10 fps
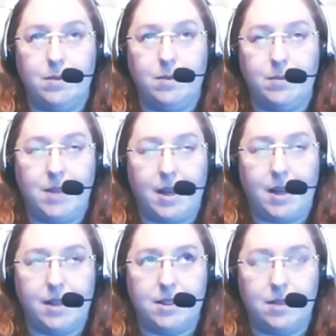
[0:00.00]

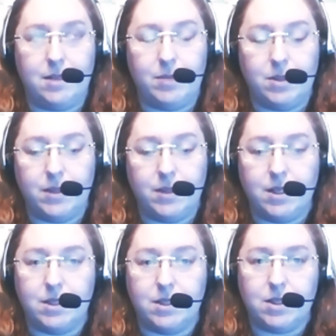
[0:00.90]
decades that I've been doing
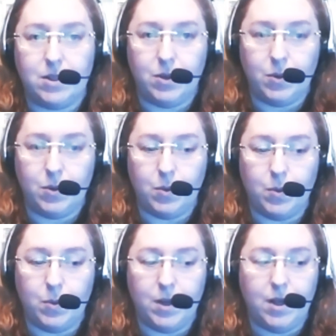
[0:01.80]
this
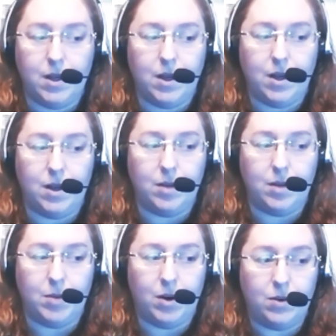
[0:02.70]
who
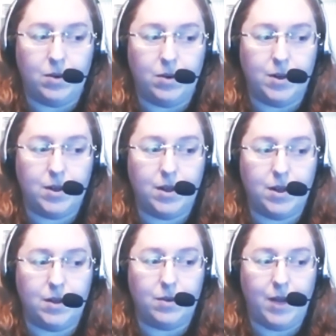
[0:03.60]
are
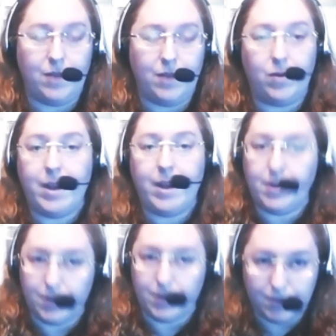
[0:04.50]
I have
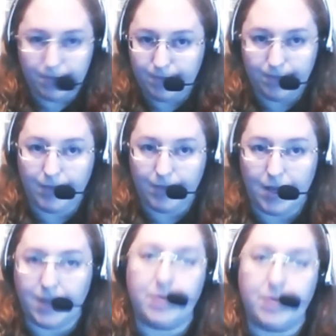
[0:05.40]
regular
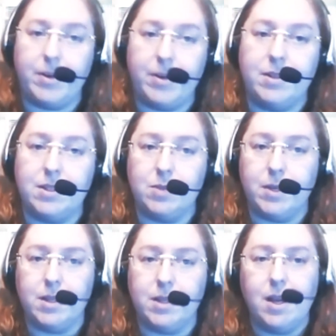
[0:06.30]
experiences
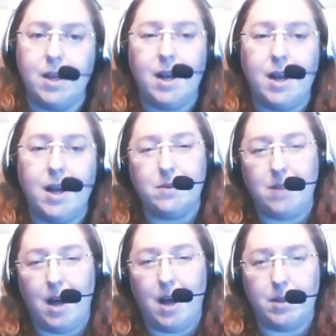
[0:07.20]
with. I do a
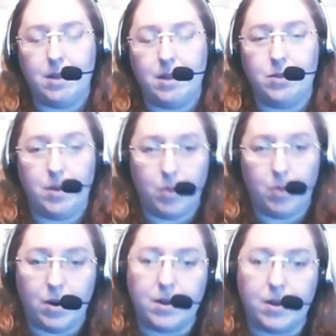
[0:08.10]
lot with dream
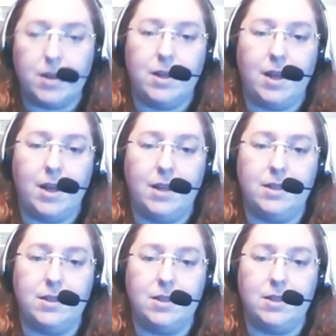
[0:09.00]
work
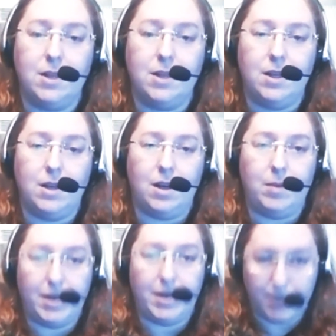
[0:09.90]
and
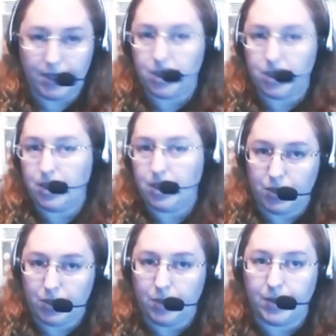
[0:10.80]
meditation and
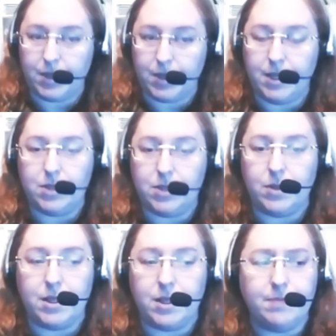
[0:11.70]
journey work and that sort
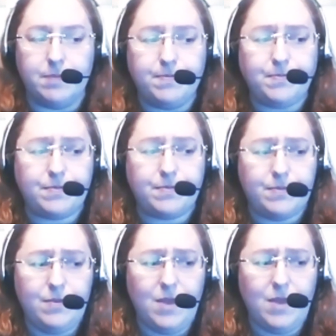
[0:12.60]
of thing.
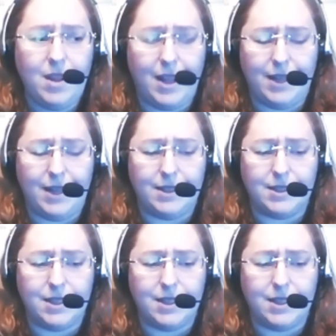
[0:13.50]
And